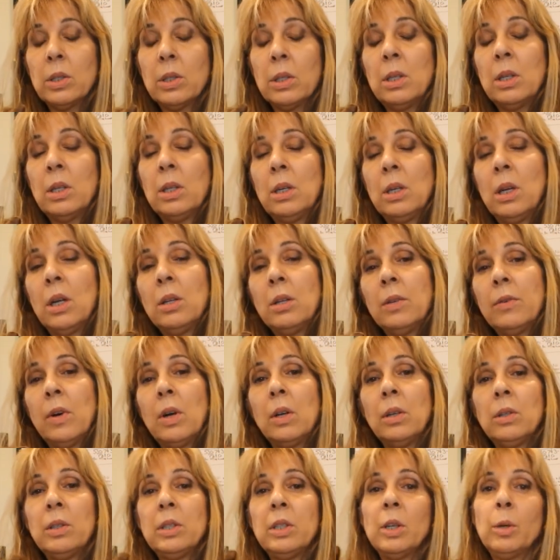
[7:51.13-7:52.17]
and then another
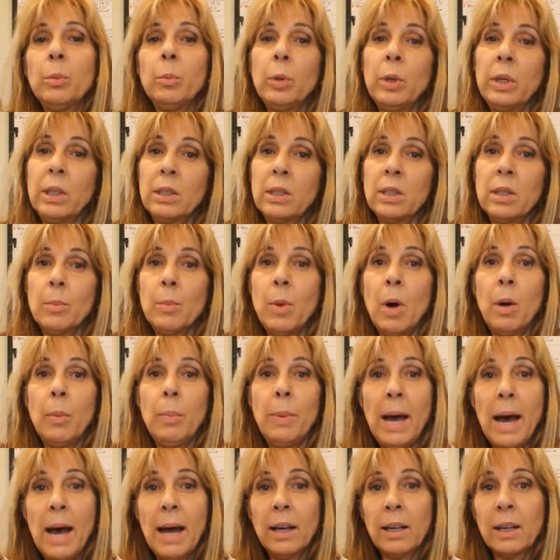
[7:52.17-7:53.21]
volunteer brings them all
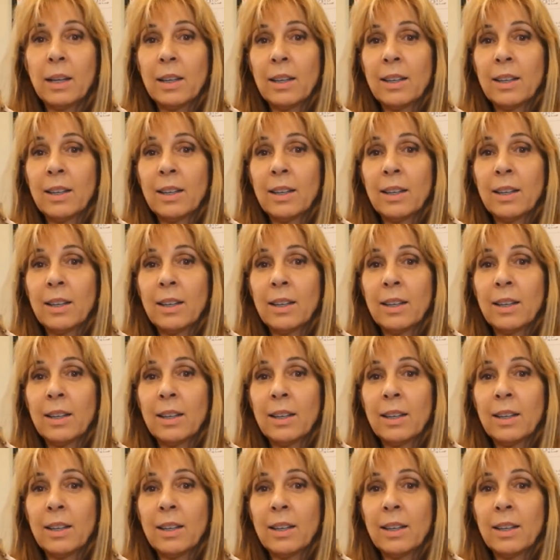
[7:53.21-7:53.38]
back.